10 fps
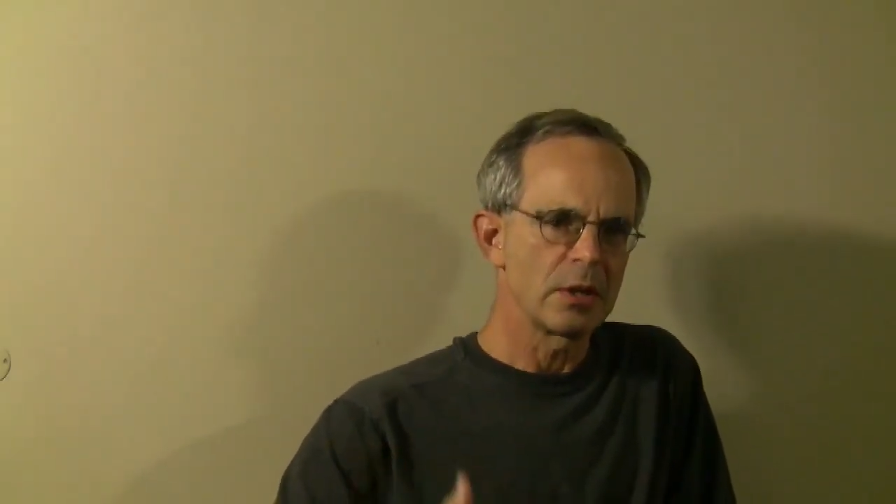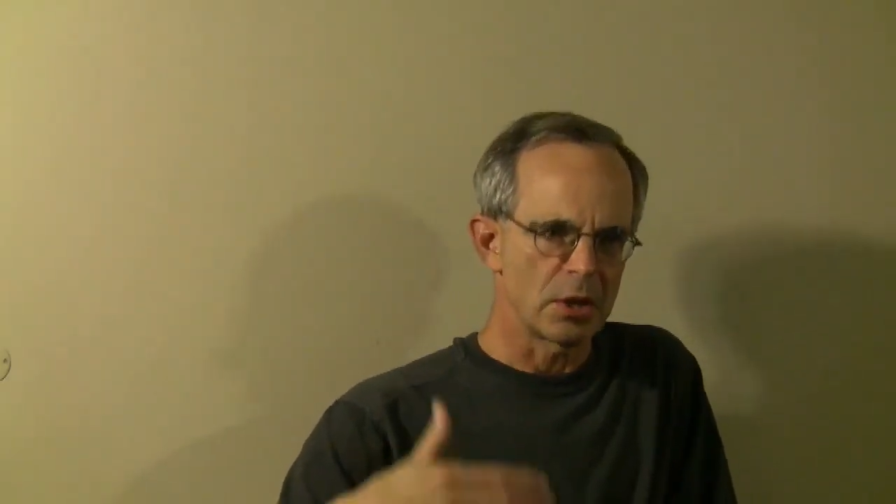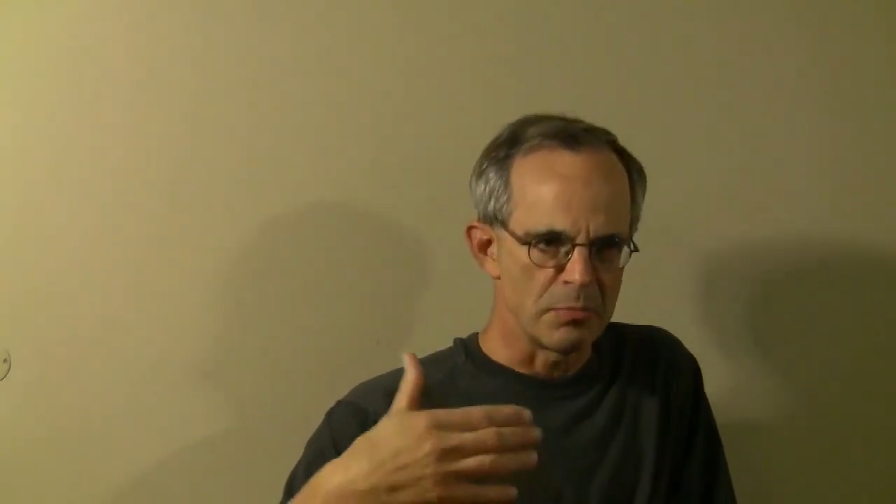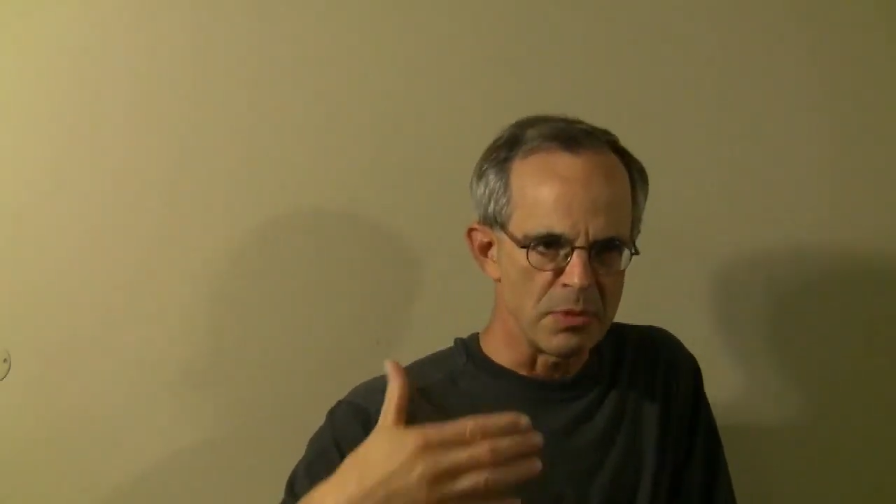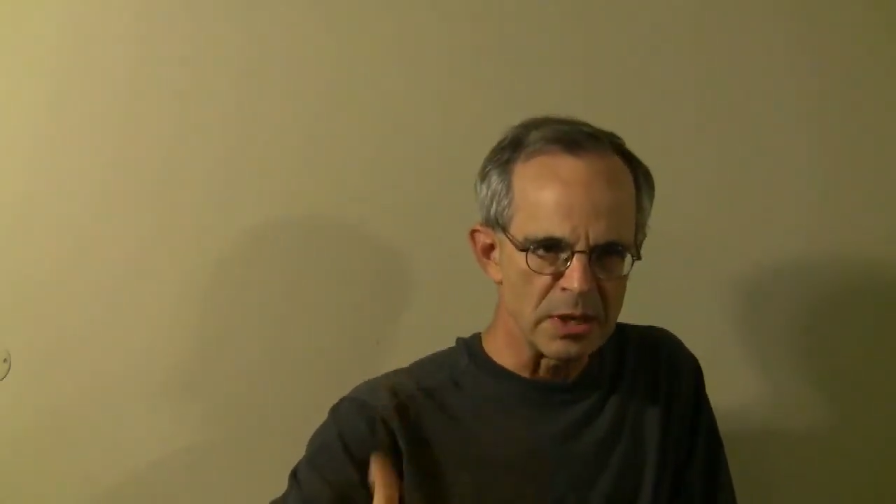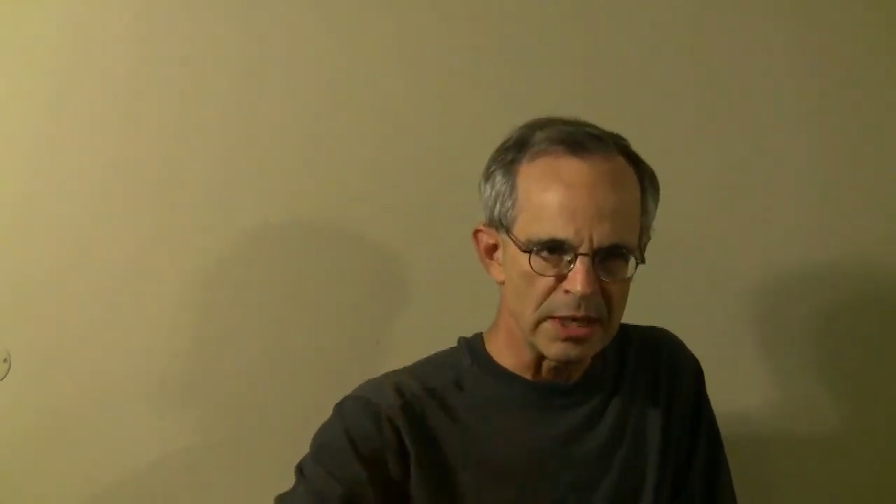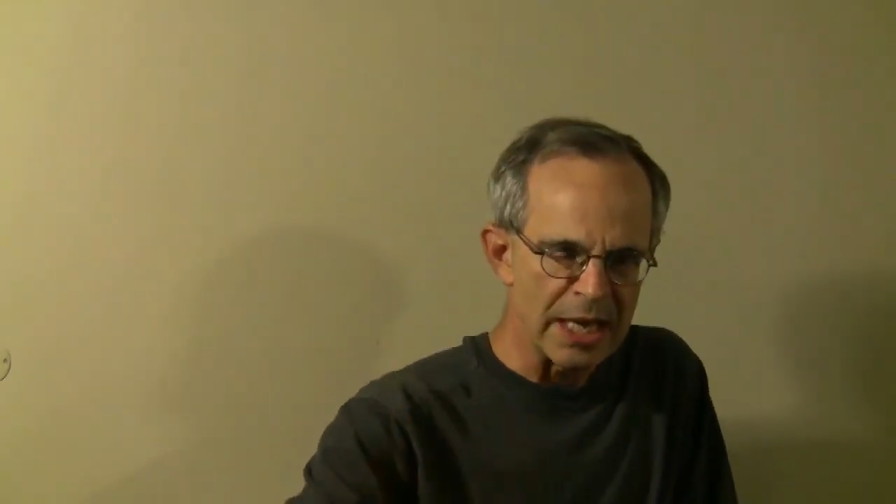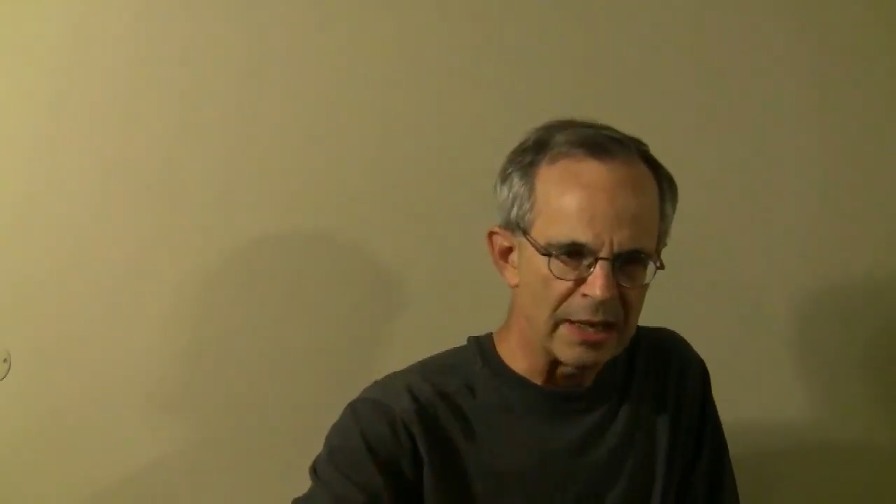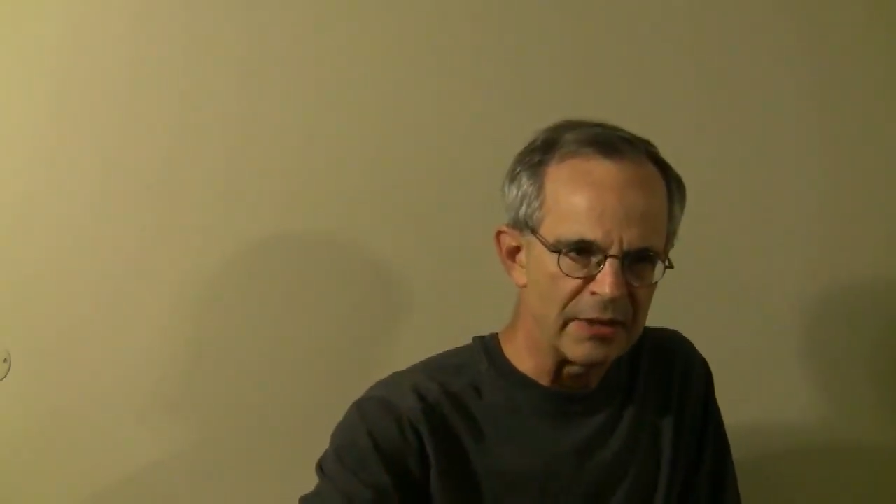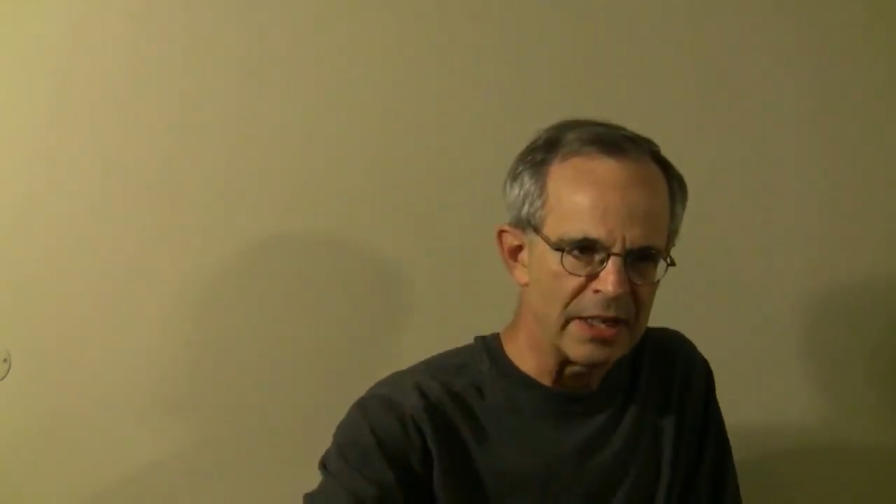
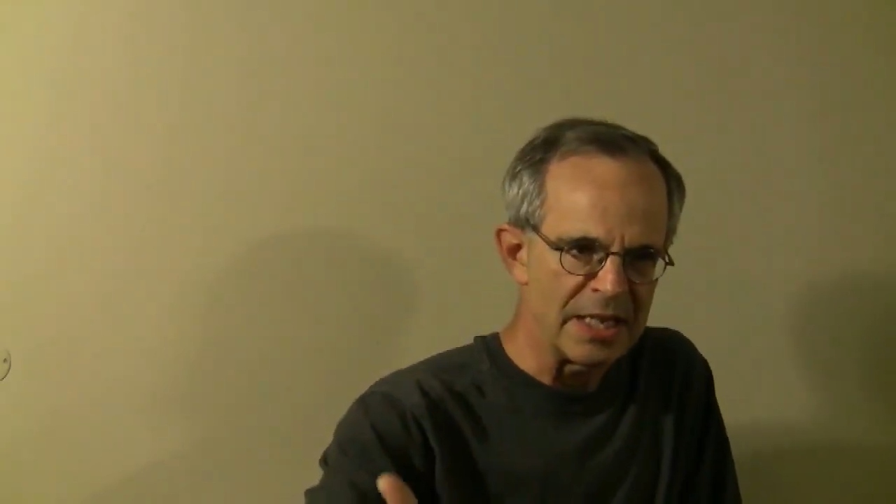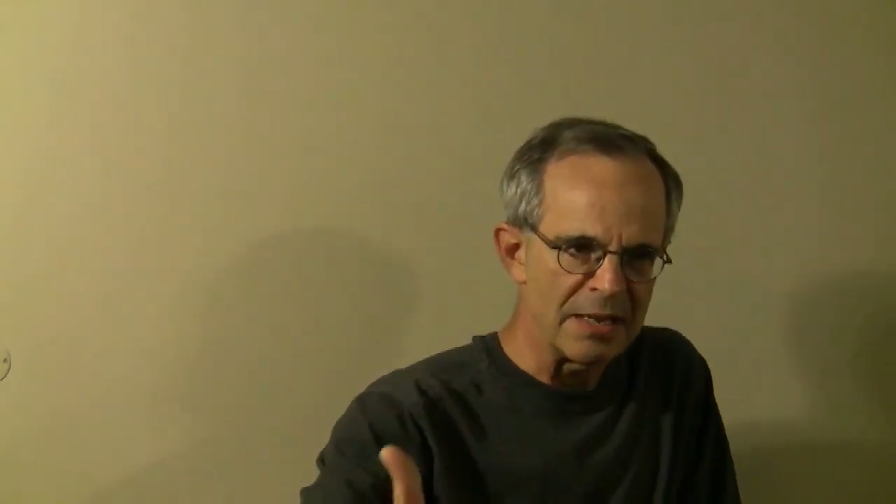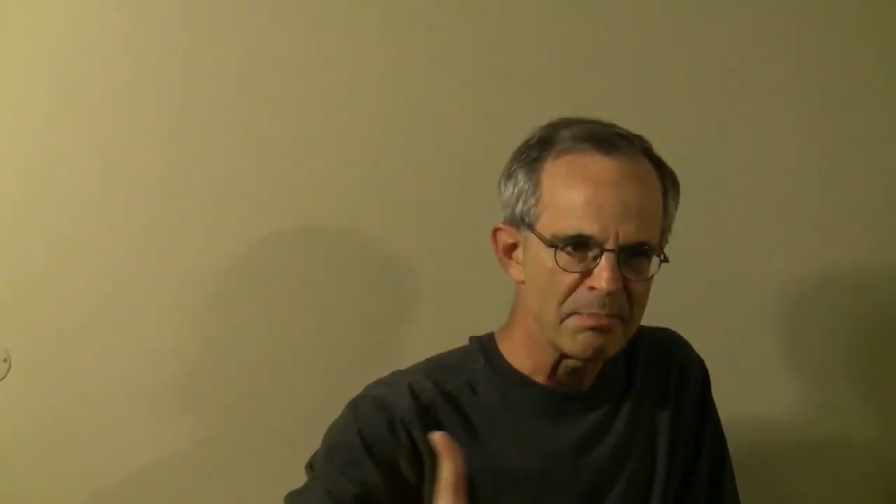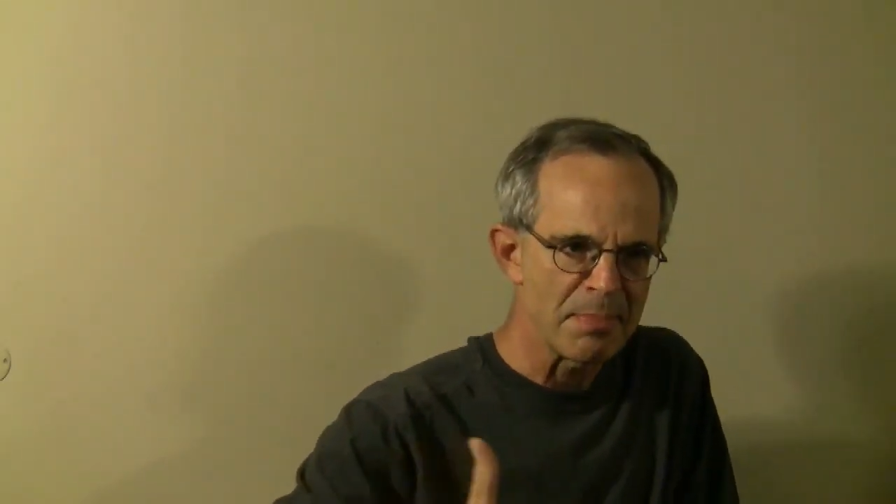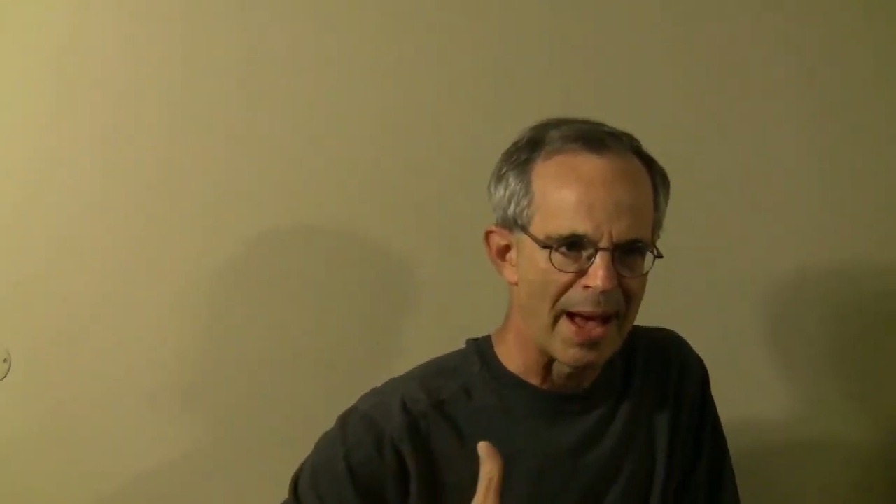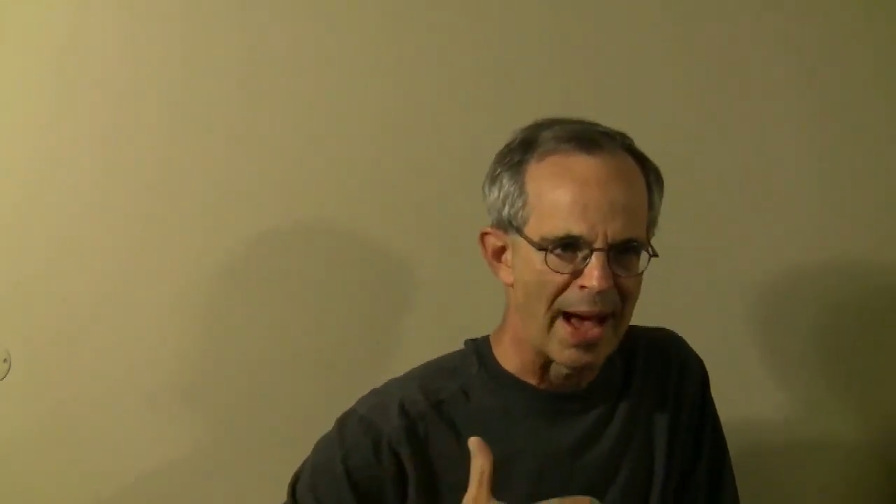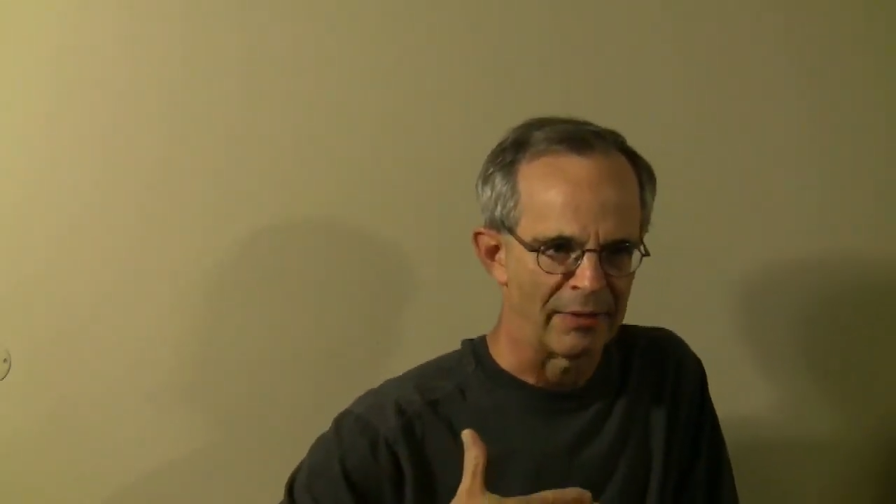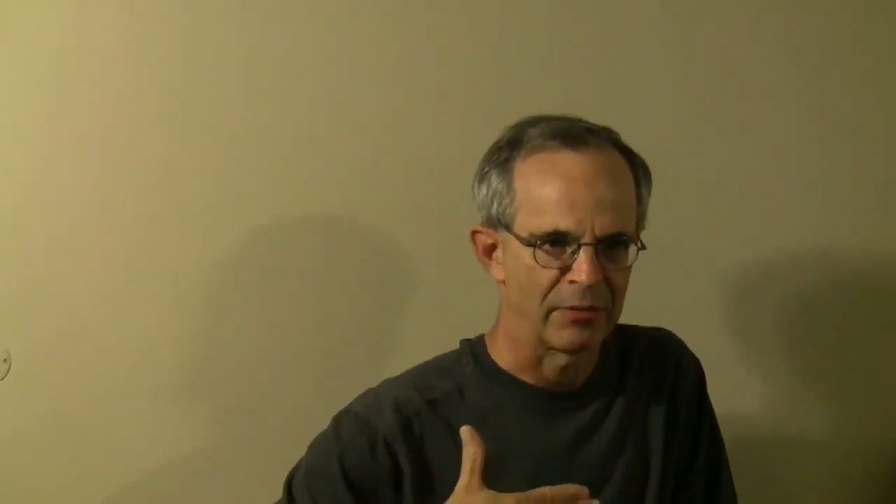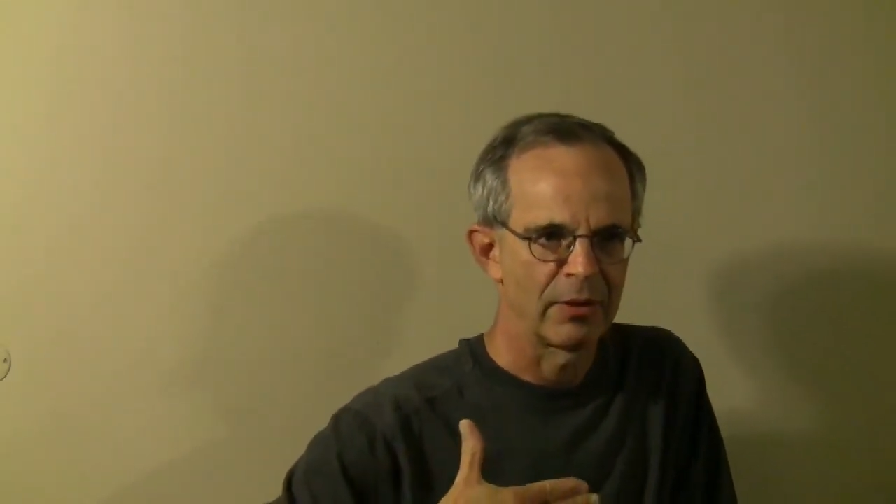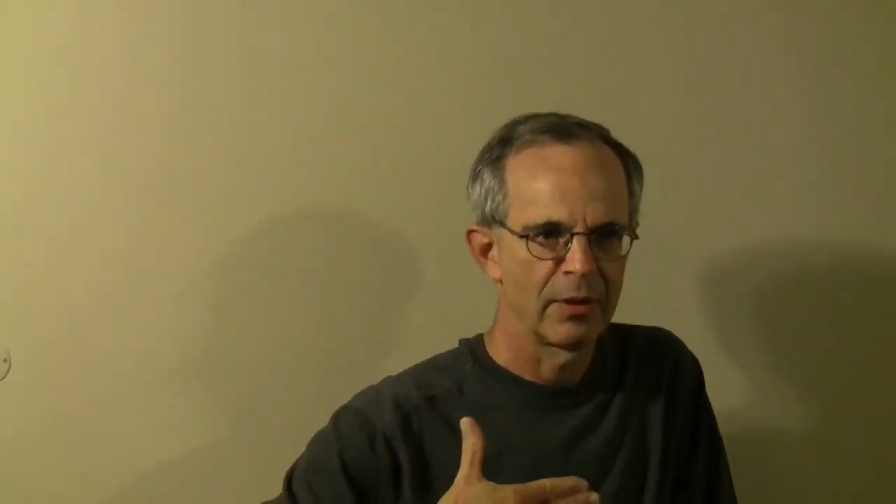communicating the
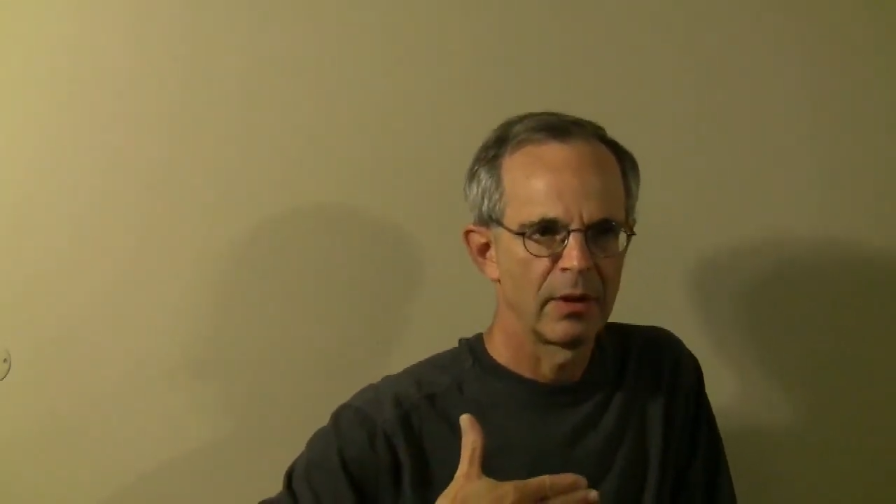impact